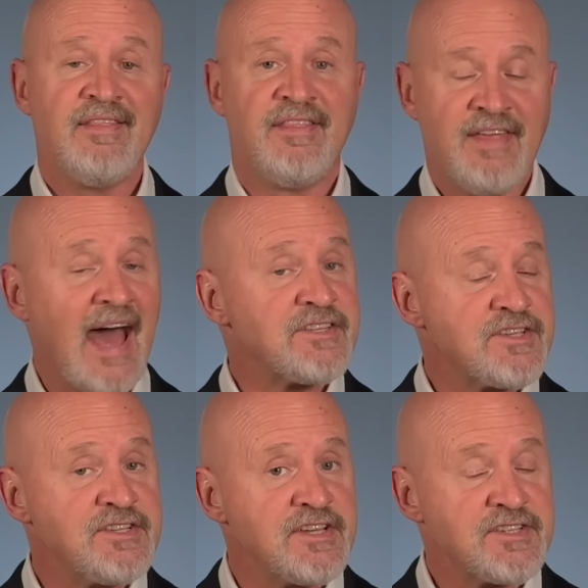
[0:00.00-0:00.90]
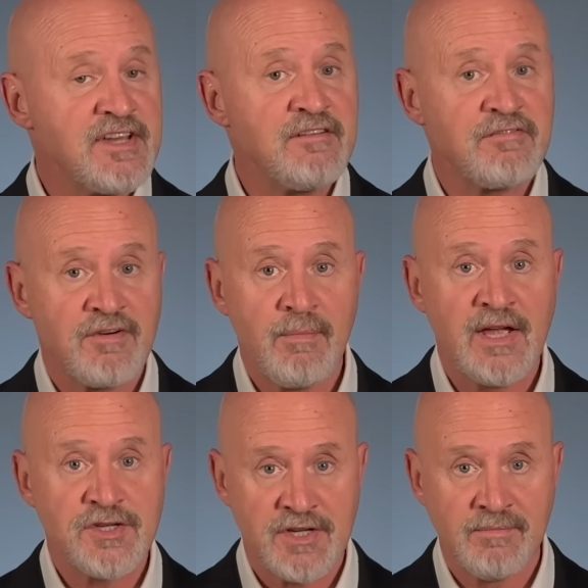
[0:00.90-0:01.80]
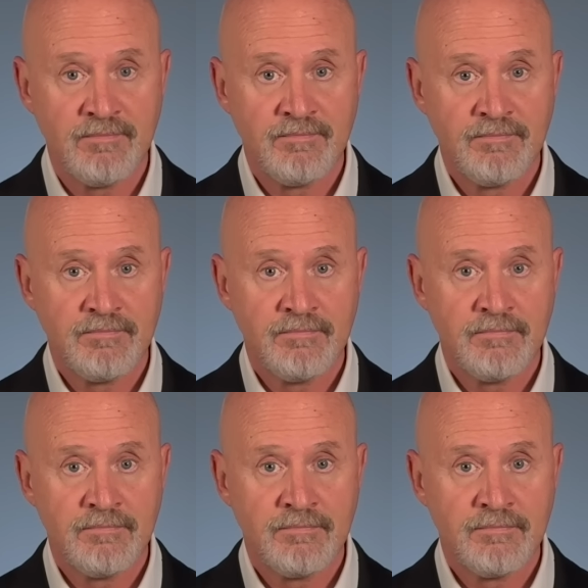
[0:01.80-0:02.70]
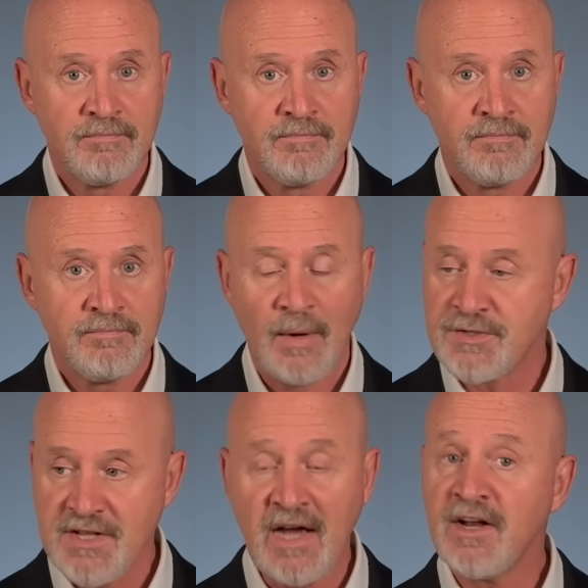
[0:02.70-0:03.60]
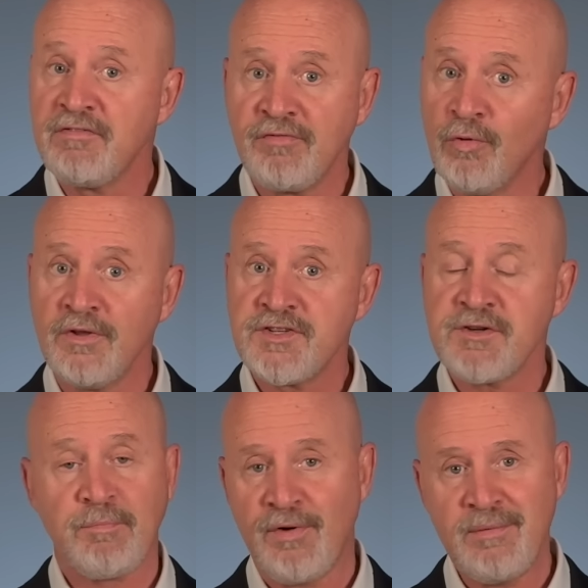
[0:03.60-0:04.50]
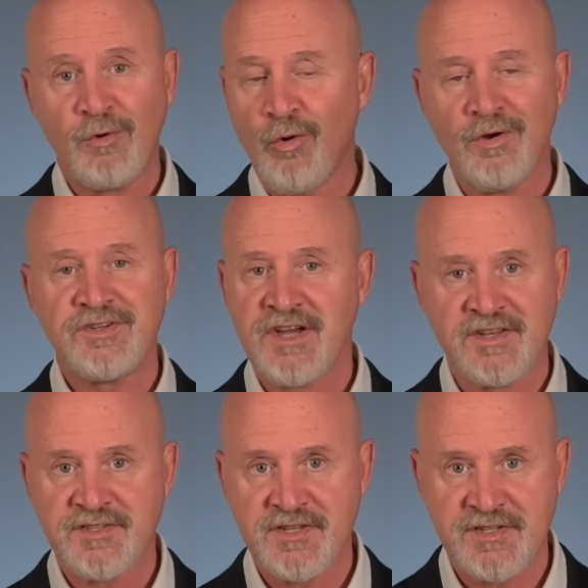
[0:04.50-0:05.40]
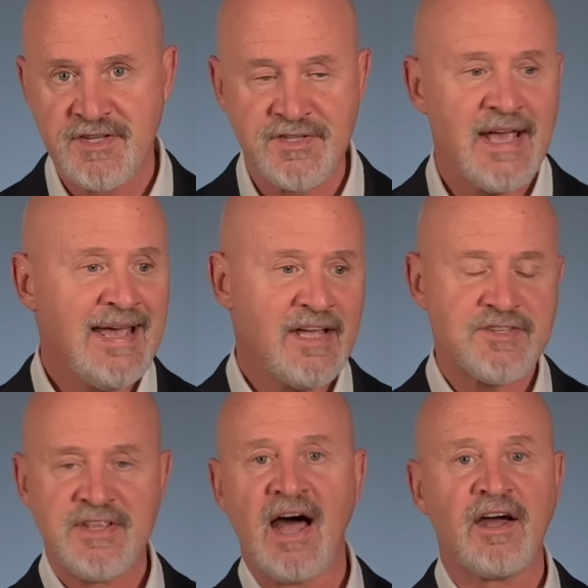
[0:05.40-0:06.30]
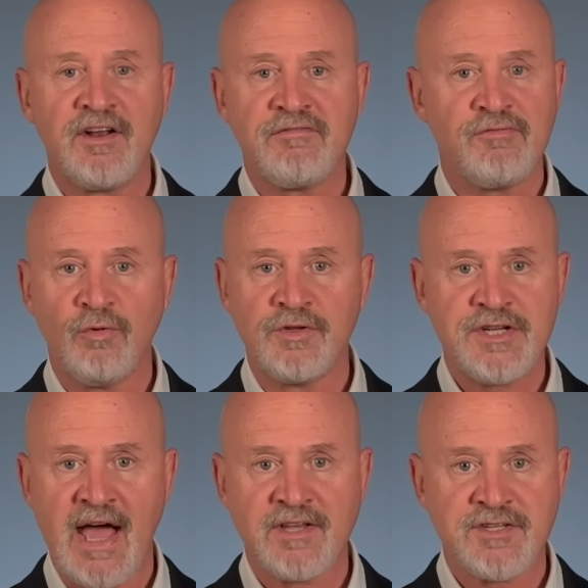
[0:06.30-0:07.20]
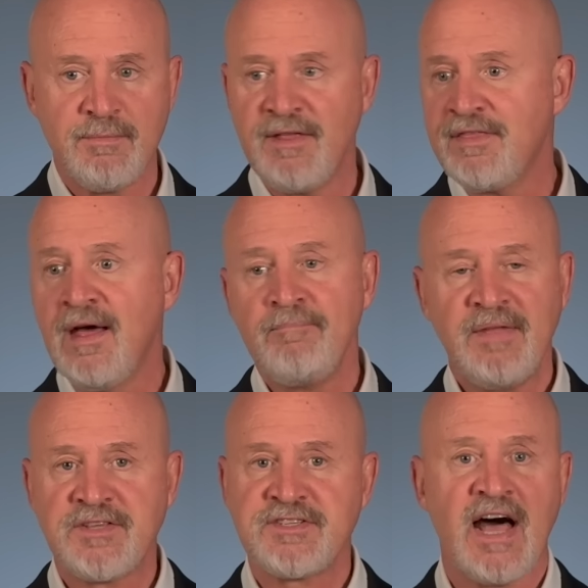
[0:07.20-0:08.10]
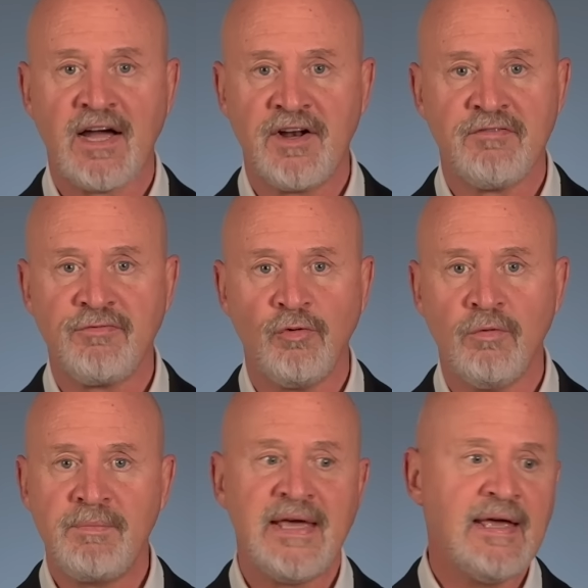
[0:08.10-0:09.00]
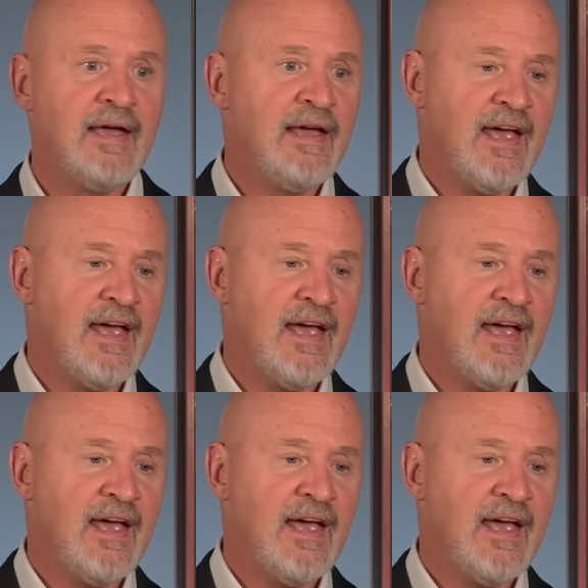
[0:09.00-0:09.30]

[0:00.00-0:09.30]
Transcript: That's disinformation. Now, it's not going to fool the Supreme Court justices. It's not going to fool Jack Smith. It's not going to fool me.